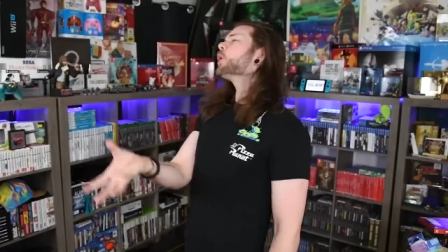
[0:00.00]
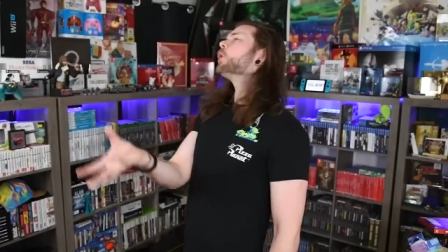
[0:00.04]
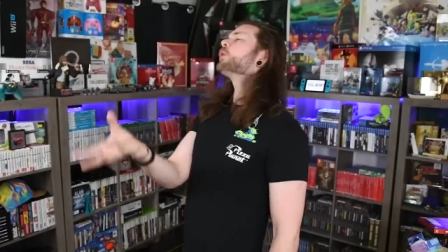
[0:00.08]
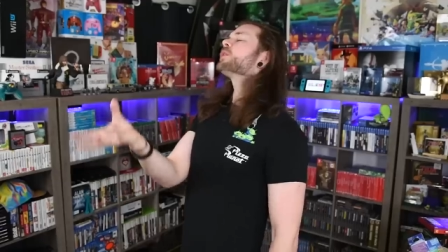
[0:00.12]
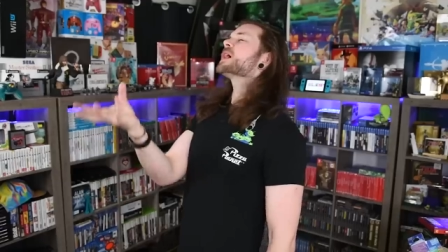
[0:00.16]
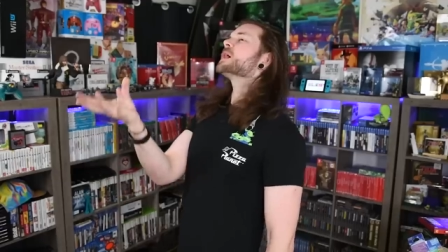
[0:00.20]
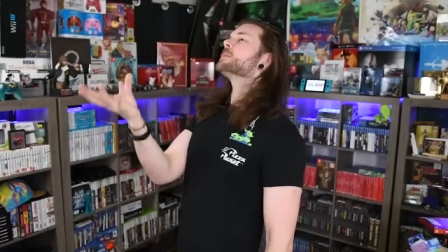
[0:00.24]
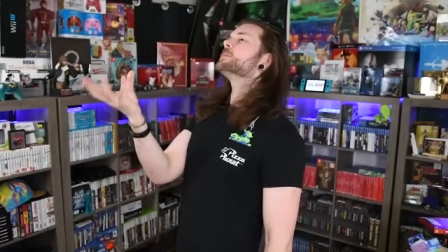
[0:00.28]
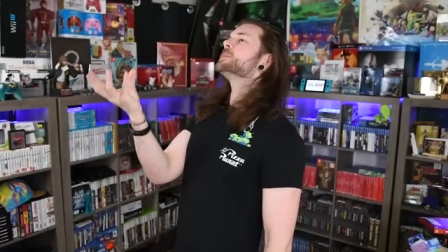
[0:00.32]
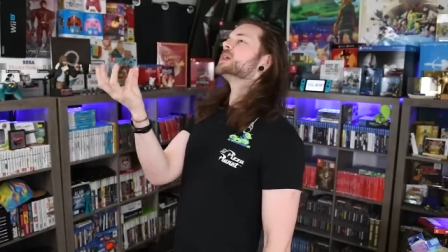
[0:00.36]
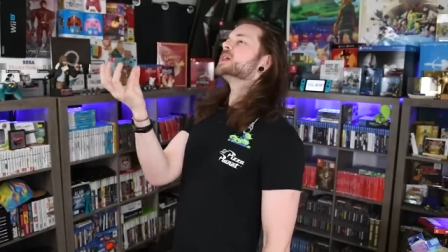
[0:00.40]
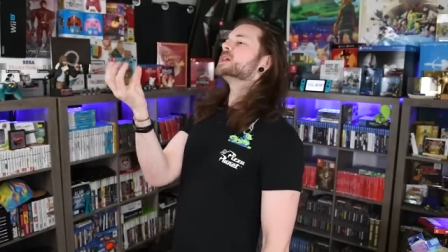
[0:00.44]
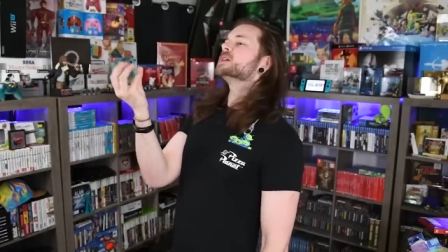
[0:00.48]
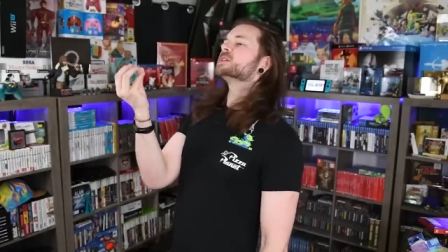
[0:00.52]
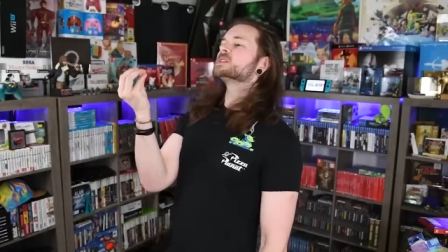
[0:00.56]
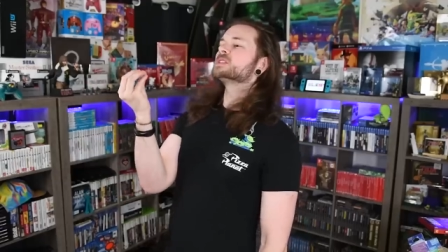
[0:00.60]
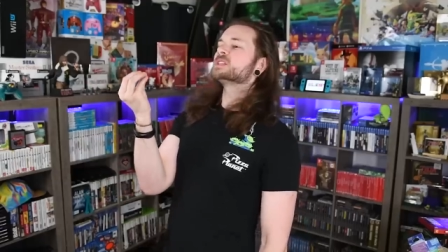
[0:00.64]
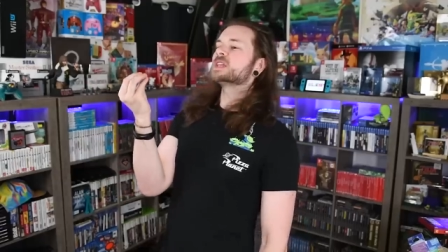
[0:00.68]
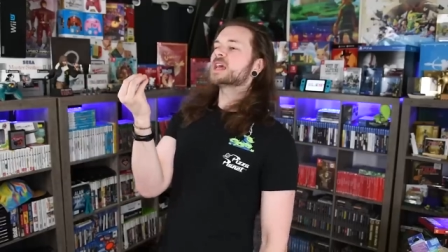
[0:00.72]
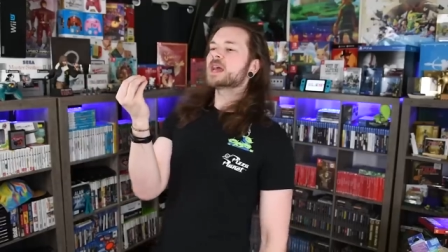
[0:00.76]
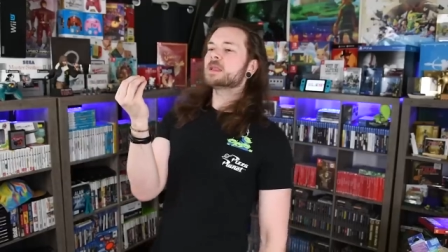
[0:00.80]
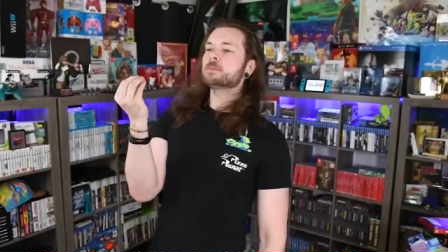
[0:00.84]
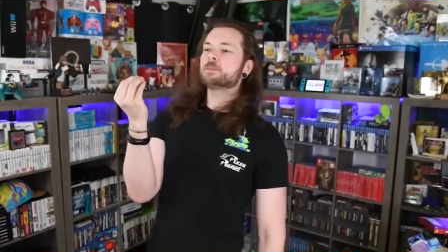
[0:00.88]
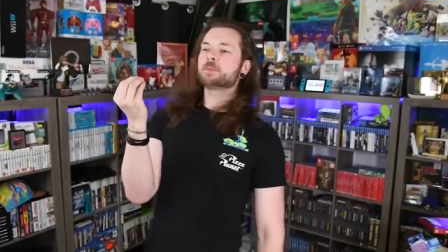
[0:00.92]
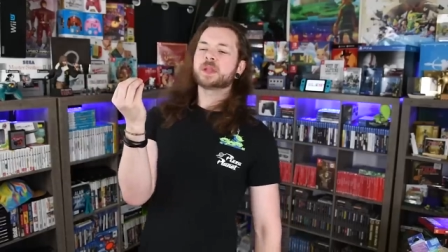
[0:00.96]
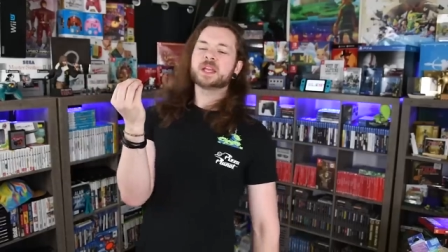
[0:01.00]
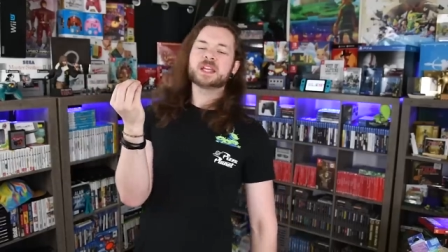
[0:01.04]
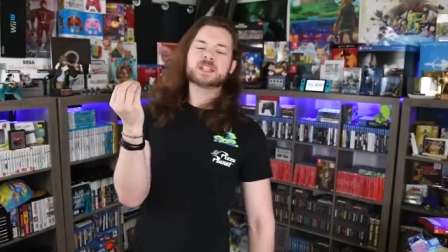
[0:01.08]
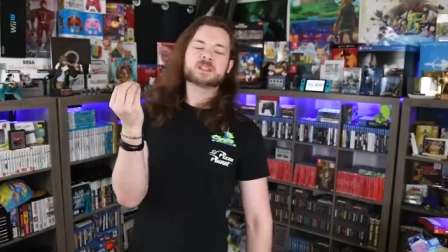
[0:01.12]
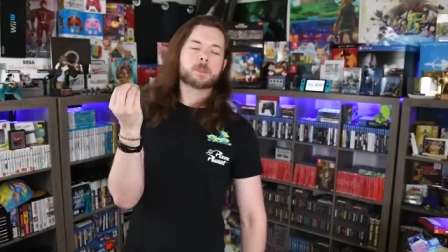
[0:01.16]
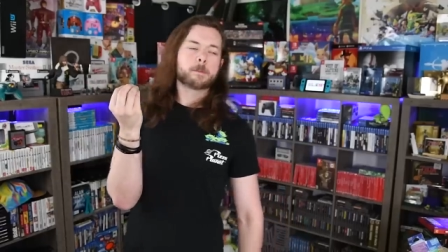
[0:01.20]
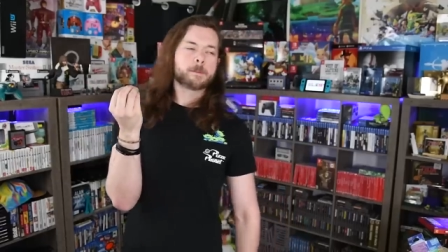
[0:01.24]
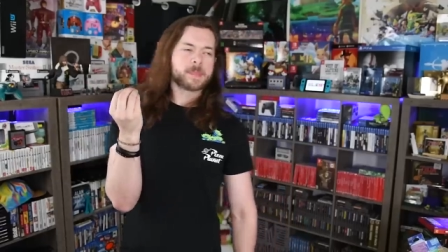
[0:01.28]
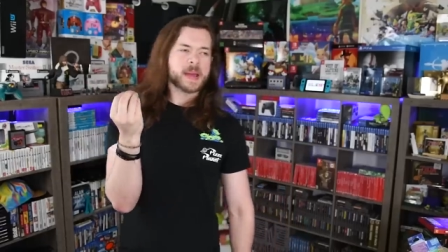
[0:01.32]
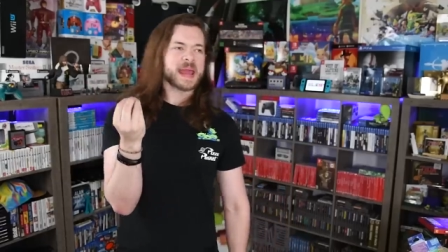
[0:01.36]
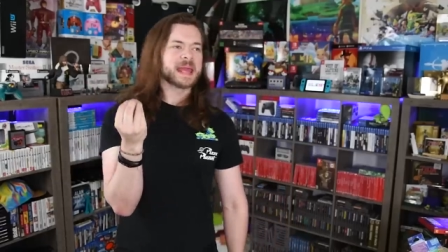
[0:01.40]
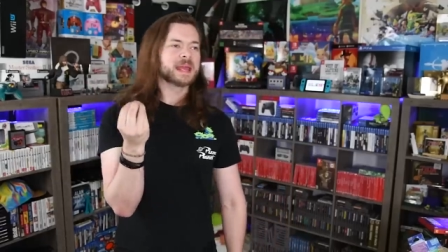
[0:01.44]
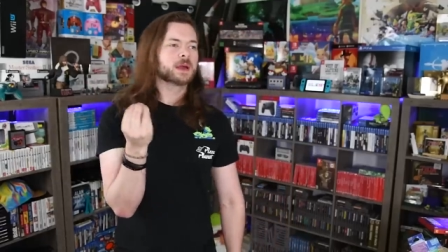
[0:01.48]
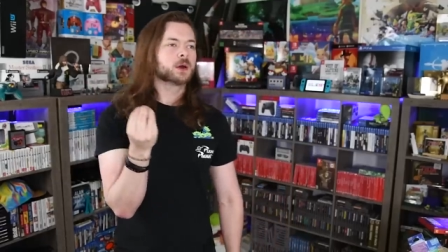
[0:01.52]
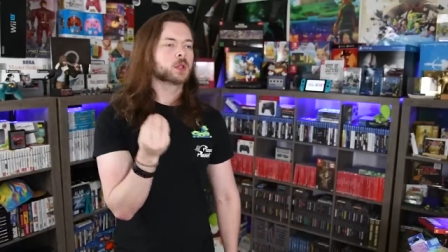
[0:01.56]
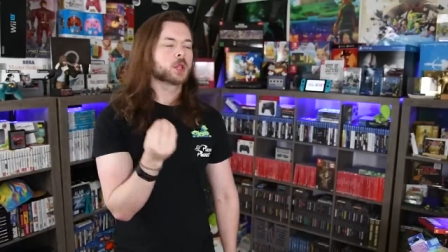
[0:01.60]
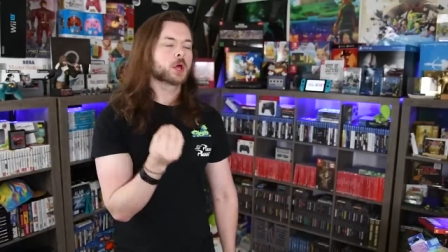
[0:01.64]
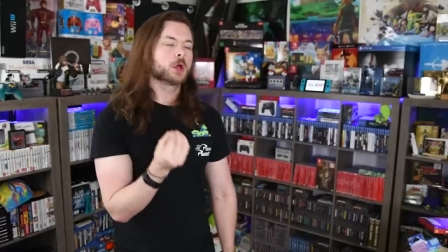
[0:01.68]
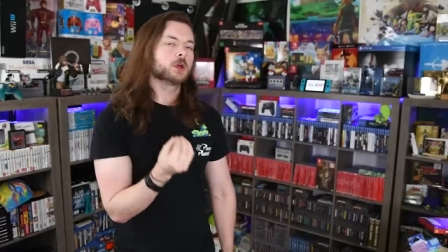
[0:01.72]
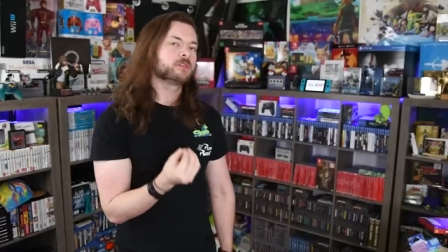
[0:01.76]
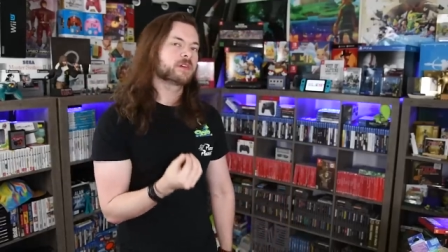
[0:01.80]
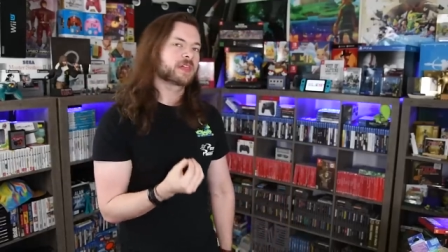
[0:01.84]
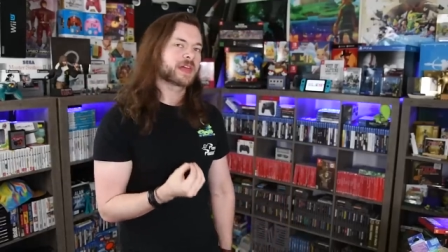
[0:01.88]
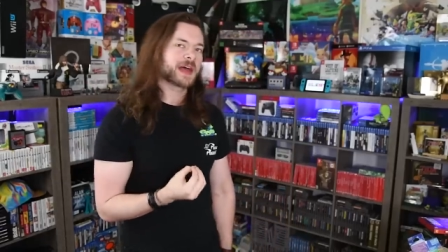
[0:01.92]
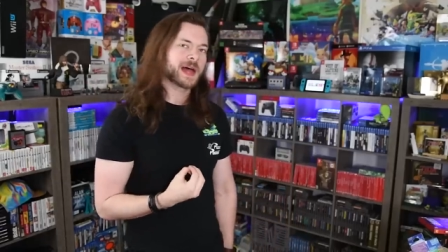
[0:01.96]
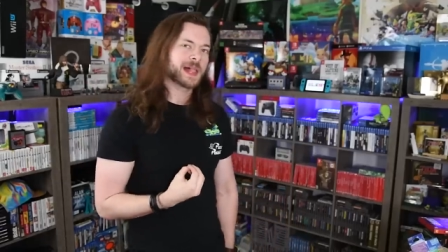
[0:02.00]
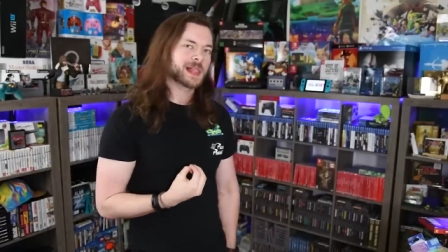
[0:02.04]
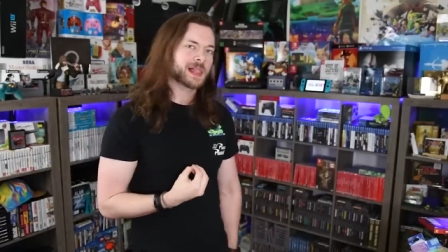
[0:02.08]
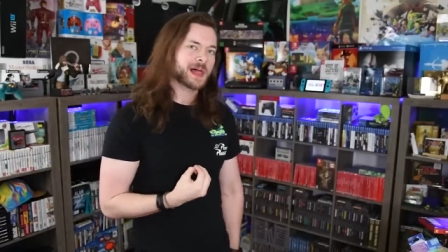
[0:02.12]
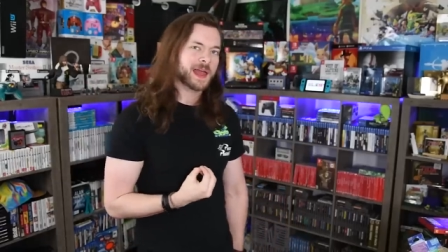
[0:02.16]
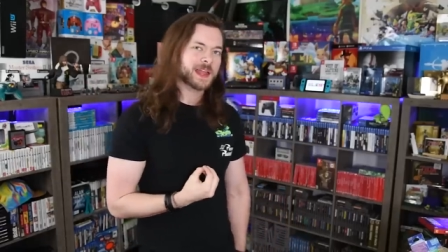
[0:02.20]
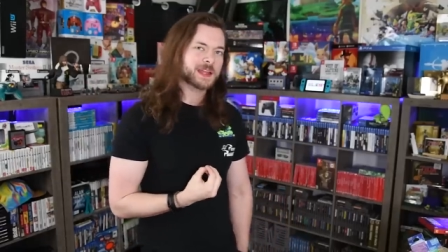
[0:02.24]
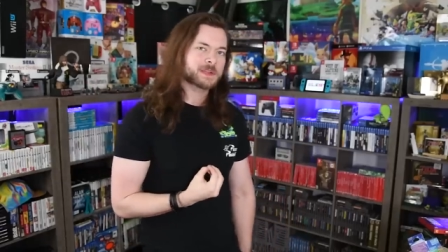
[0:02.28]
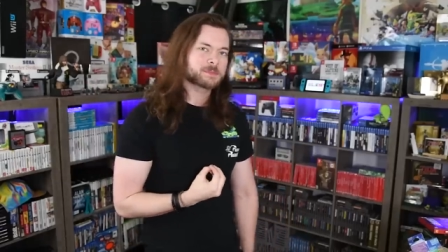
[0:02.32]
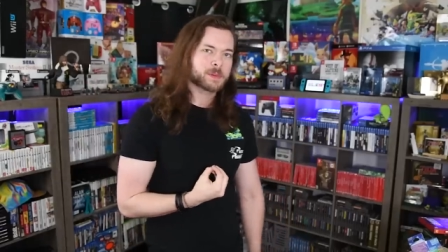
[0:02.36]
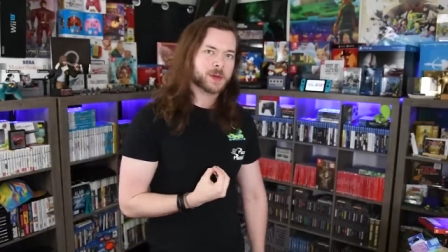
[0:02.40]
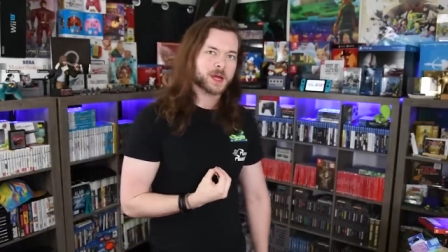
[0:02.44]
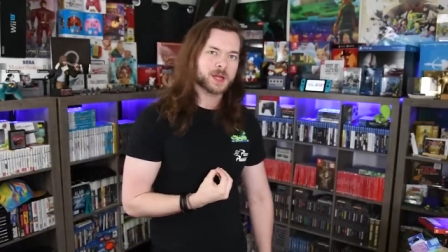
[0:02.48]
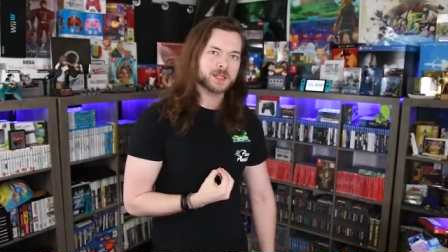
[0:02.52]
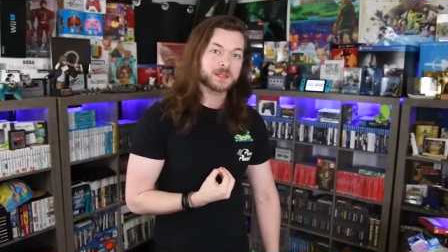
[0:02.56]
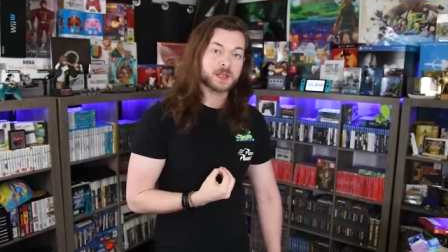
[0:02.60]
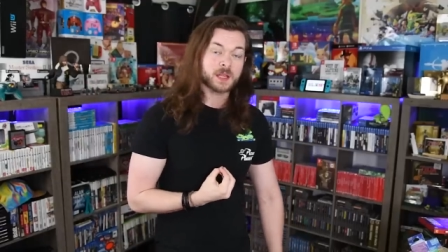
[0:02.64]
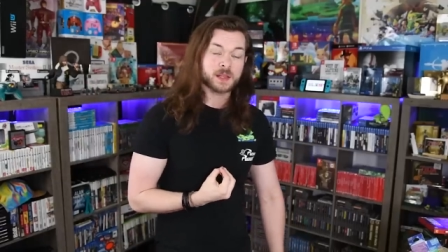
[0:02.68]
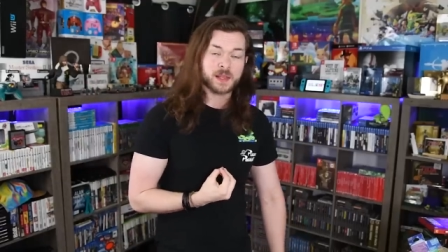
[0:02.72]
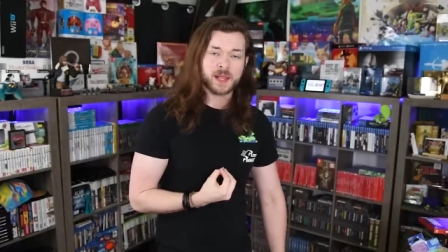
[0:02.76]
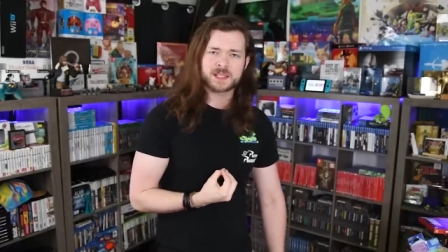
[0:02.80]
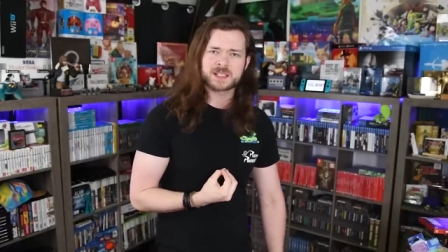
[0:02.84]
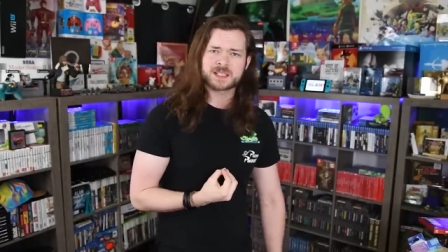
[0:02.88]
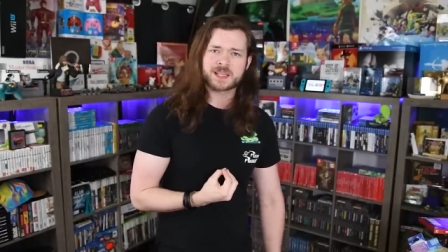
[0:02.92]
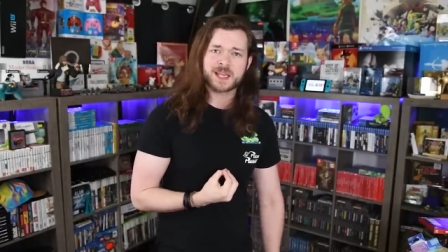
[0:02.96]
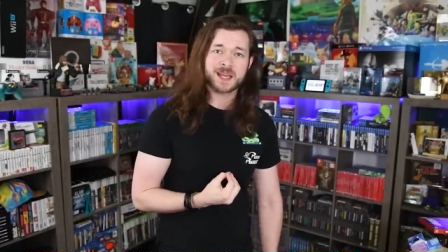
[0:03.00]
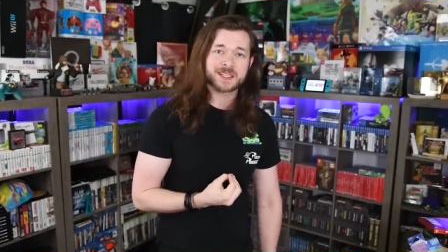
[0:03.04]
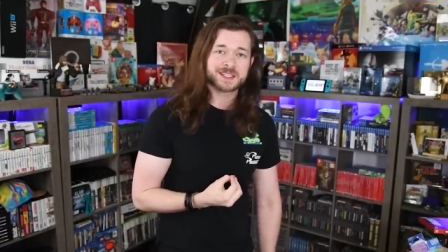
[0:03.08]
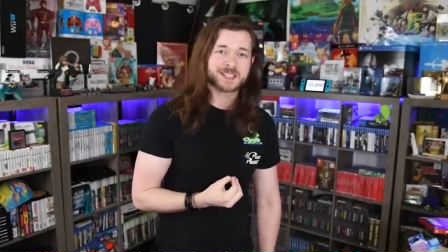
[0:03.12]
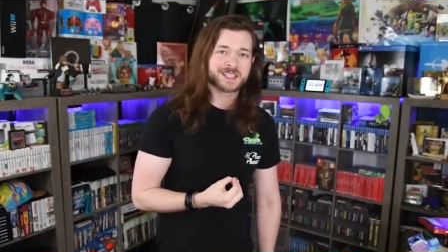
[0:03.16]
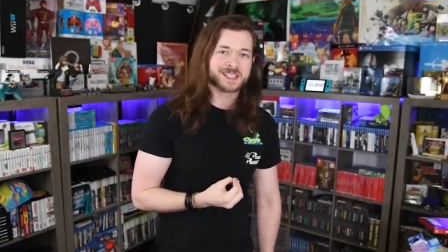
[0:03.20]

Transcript: all that being said, please bang all over that like button and let's get